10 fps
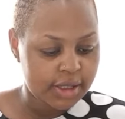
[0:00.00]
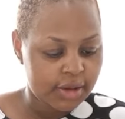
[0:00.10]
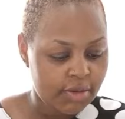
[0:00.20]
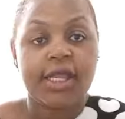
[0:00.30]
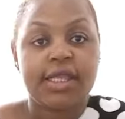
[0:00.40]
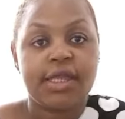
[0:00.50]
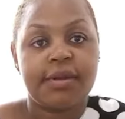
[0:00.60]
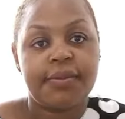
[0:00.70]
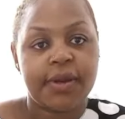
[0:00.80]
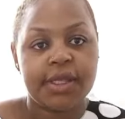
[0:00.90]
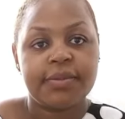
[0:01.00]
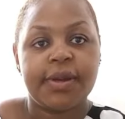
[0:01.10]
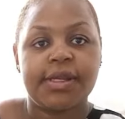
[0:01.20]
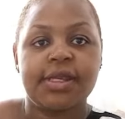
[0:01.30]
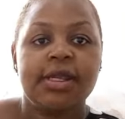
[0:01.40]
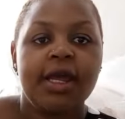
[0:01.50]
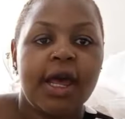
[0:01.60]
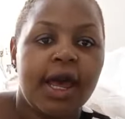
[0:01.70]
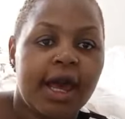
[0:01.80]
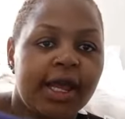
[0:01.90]
I can't see the price but
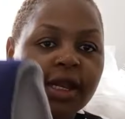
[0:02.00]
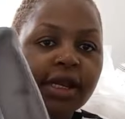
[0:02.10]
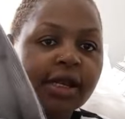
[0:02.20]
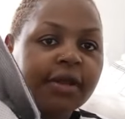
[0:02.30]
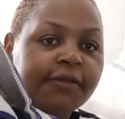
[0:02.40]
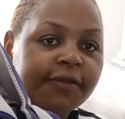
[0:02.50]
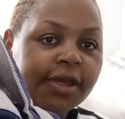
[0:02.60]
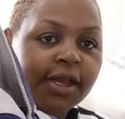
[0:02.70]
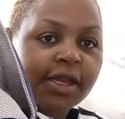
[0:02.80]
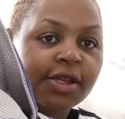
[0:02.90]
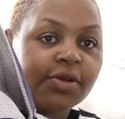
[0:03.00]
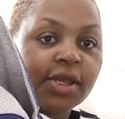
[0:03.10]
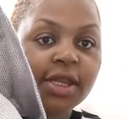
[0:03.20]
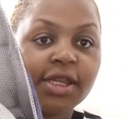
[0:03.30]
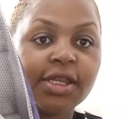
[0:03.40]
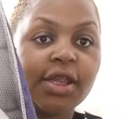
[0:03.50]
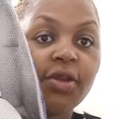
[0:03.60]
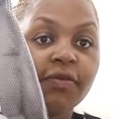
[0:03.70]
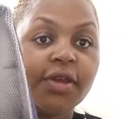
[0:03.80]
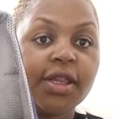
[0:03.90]
I'll figure it out and I'll tell
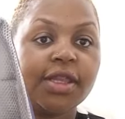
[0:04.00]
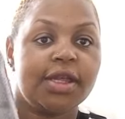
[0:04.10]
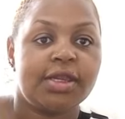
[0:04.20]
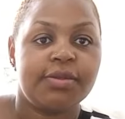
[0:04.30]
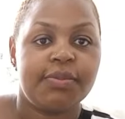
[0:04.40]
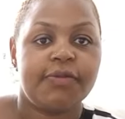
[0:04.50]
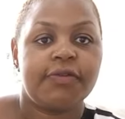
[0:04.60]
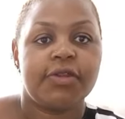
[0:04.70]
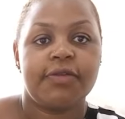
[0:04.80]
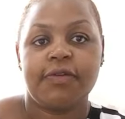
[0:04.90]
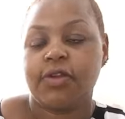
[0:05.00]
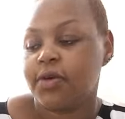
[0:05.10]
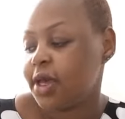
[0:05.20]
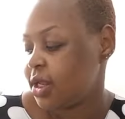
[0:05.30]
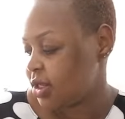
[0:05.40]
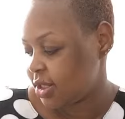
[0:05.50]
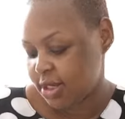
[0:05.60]
you if I see it before the video ends